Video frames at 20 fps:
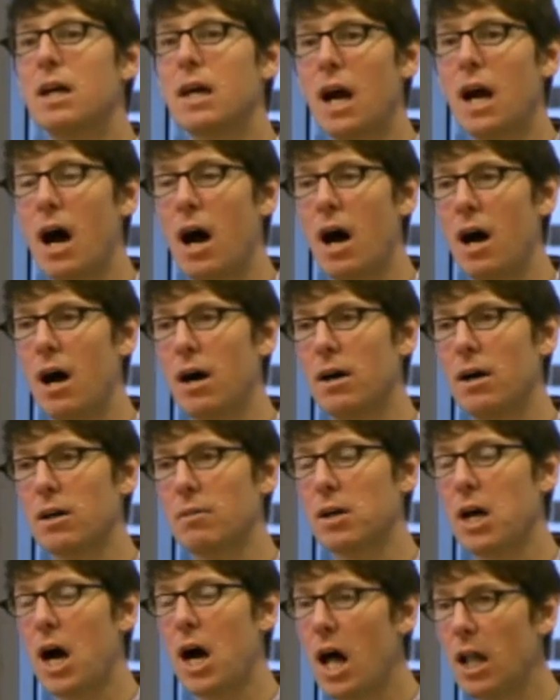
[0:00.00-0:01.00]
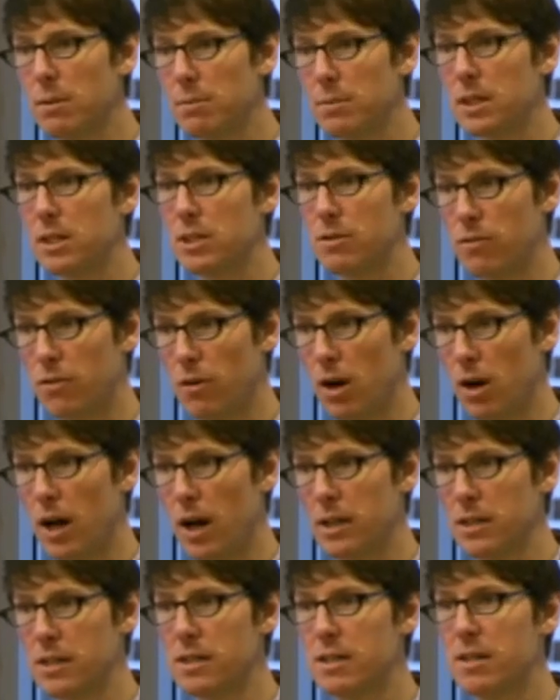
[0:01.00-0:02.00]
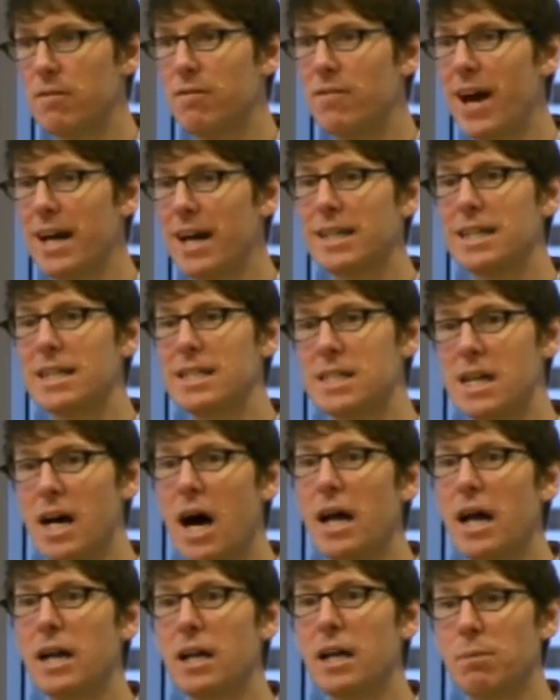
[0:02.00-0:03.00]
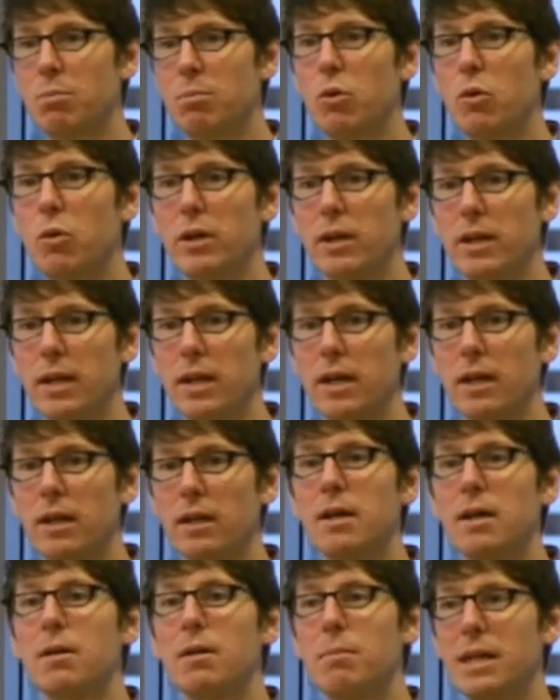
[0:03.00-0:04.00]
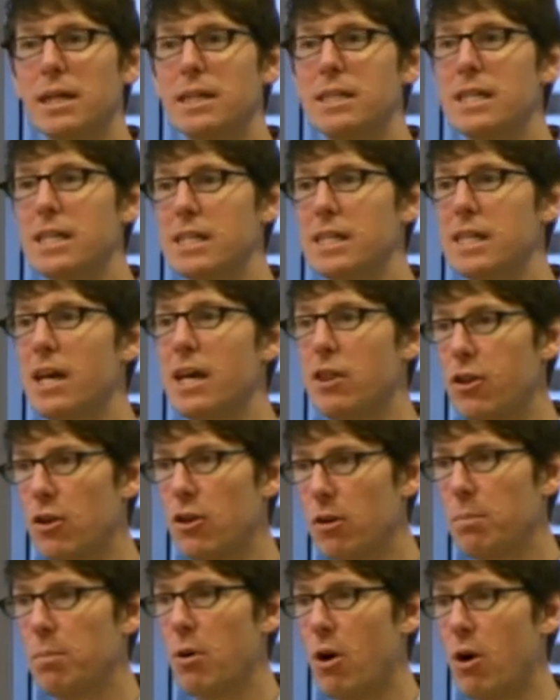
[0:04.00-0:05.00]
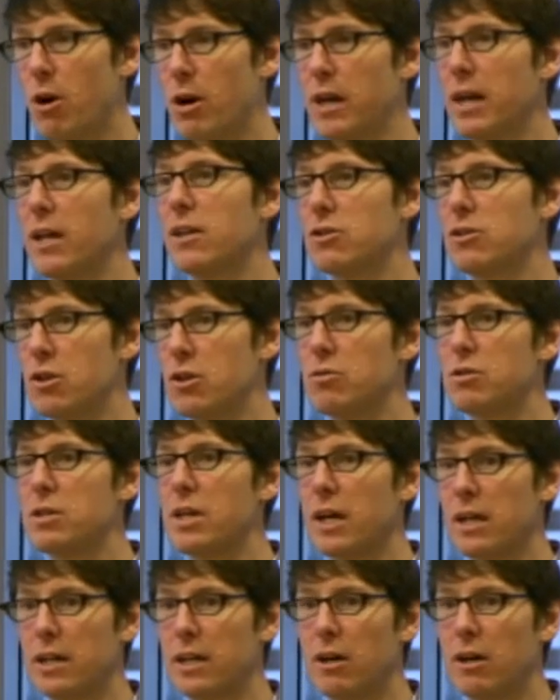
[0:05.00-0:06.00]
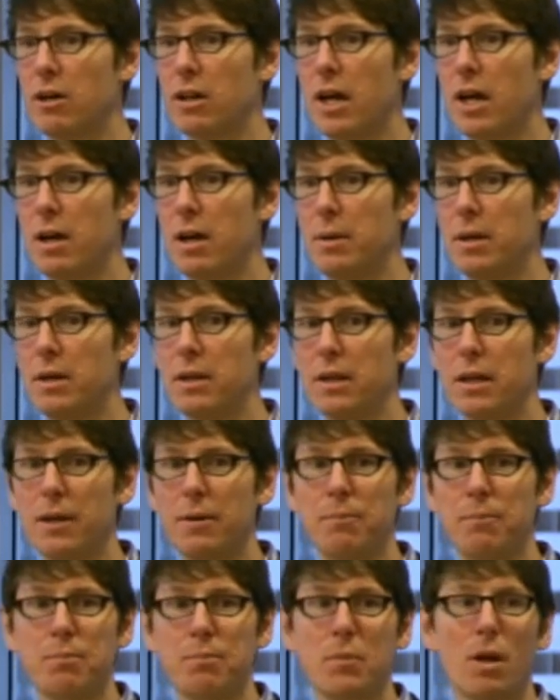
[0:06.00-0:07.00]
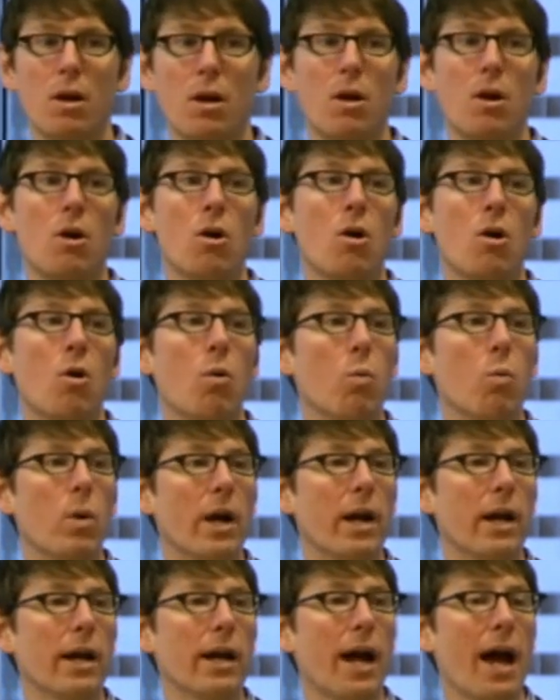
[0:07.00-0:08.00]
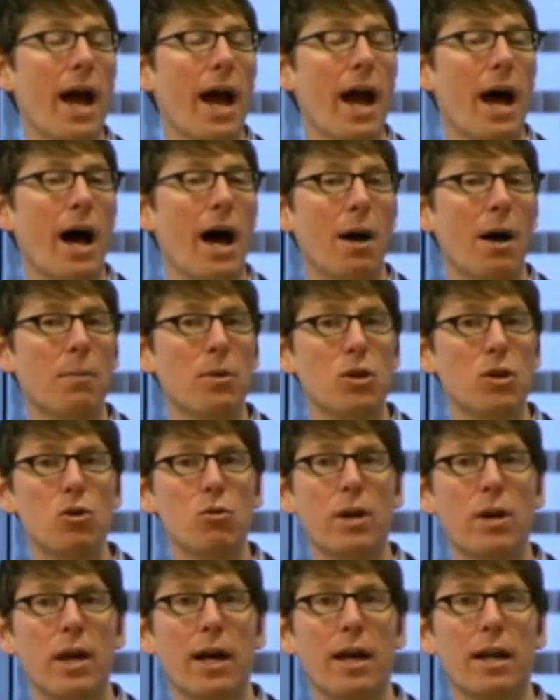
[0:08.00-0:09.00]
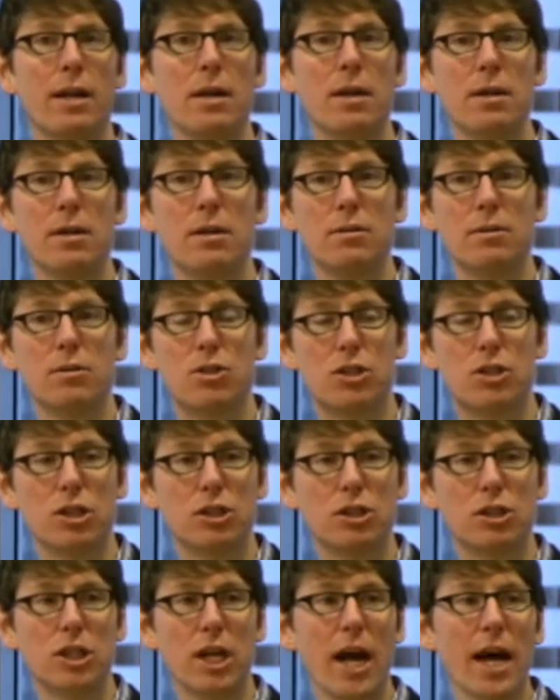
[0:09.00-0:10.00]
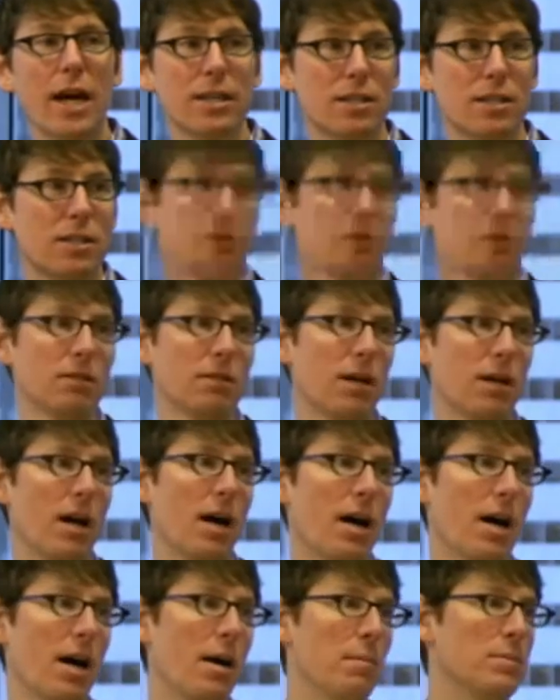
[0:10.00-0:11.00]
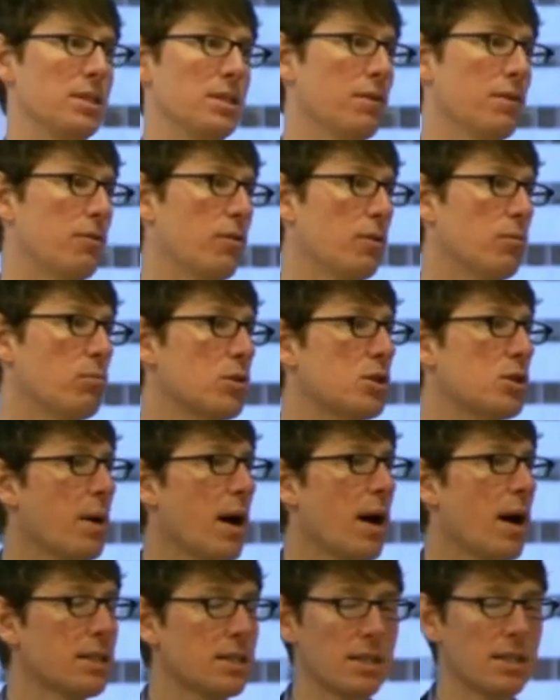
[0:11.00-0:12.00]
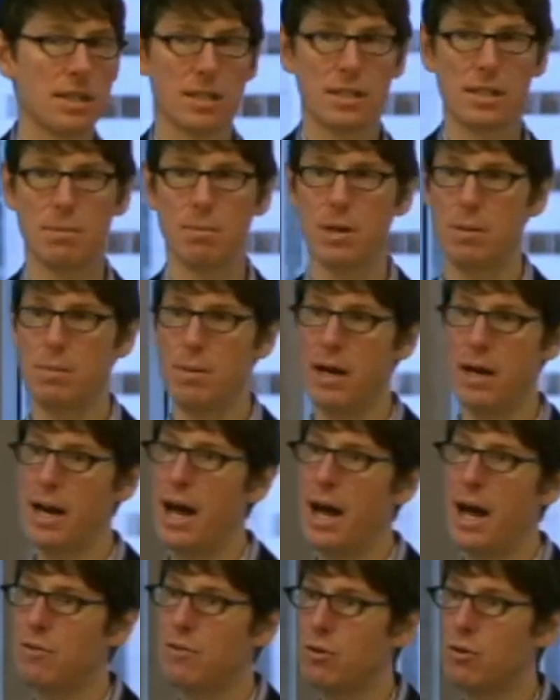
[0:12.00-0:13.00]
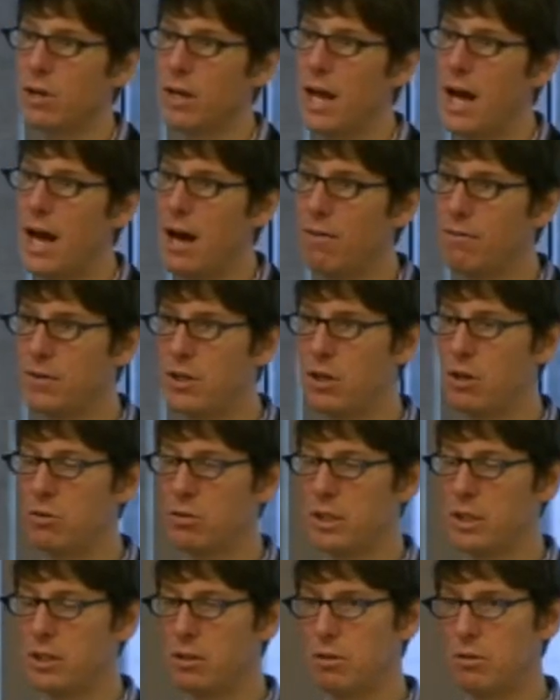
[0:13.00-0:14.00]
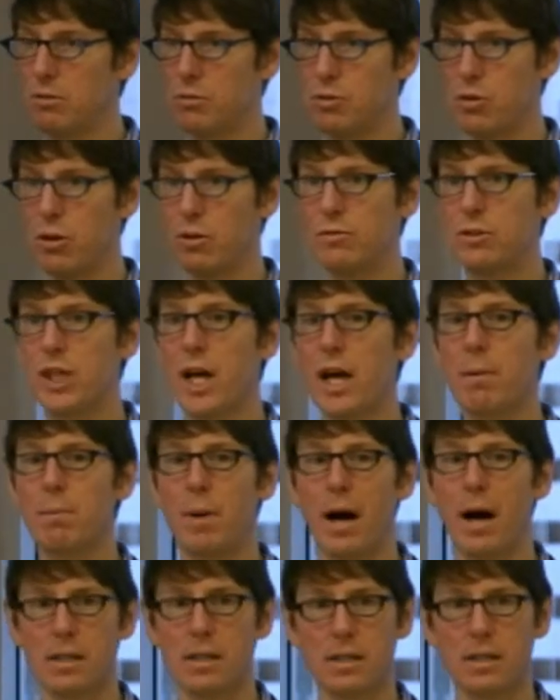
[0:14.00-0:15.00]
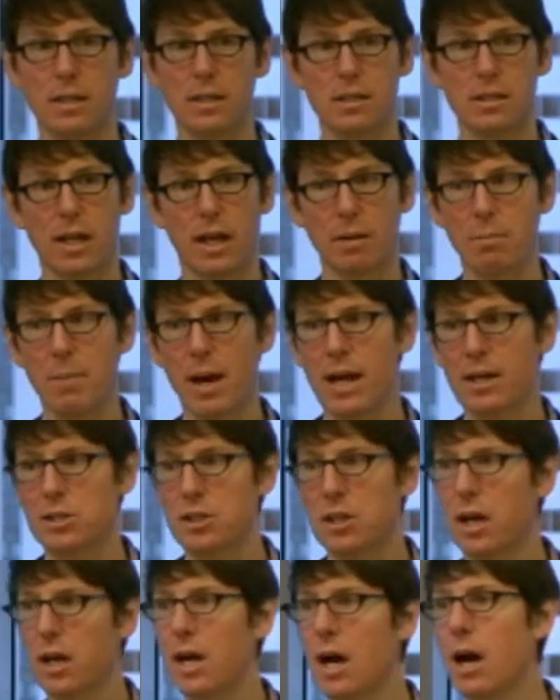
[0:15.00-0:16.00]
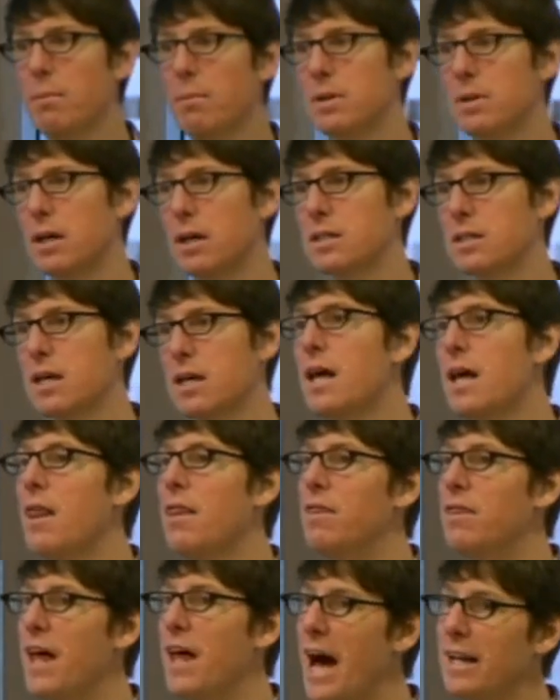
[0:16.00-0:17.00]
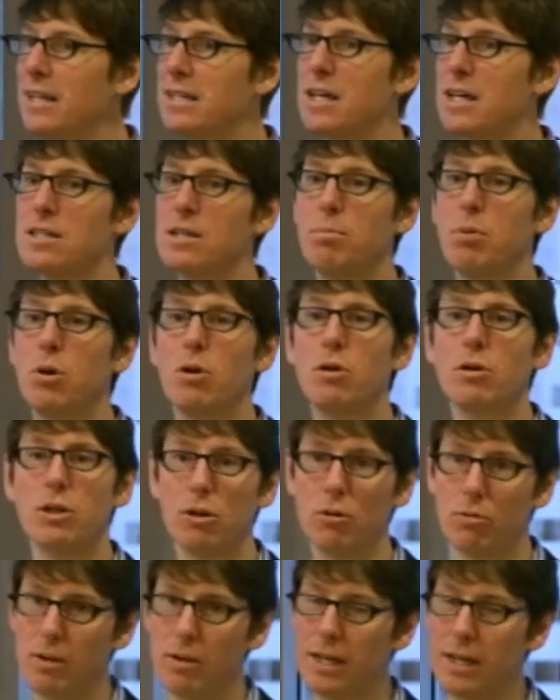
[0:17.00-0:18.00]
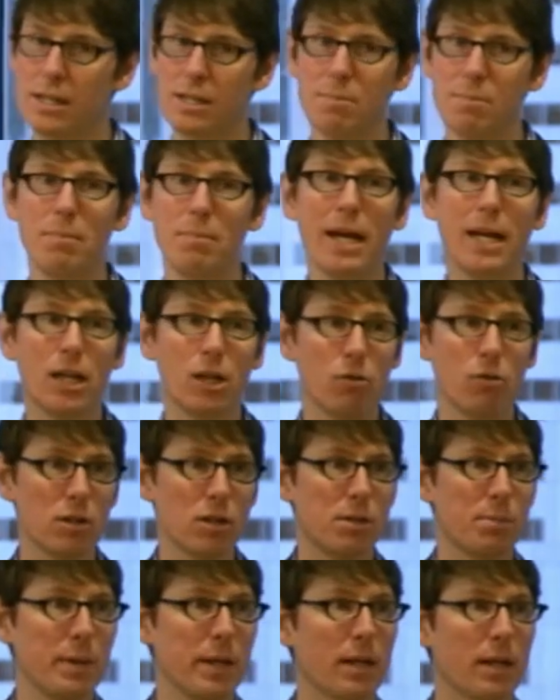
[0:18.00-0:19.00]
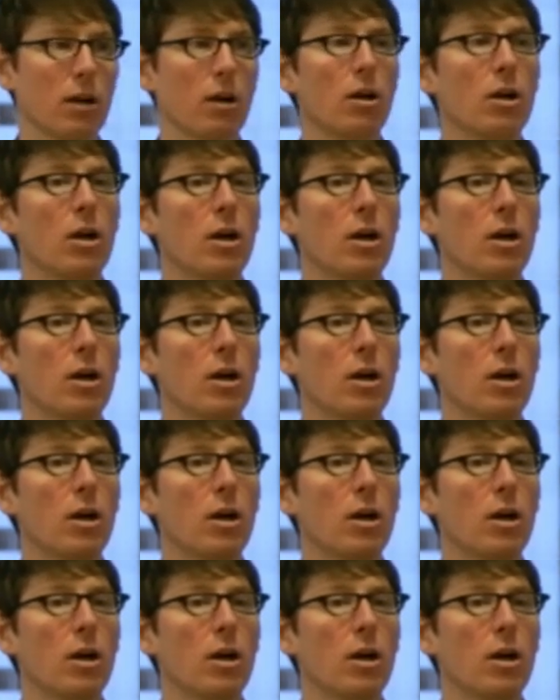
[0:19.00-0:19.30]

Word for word: uh, columnist for us, the fact that he's not an employee means he's a third party and there's no secondary liability. We, um, you can suggest um, different responses that somebody might have. You can have you know little sort of check boxes like Match.com does. That doesn't pull you. That doesn't make you the speaker.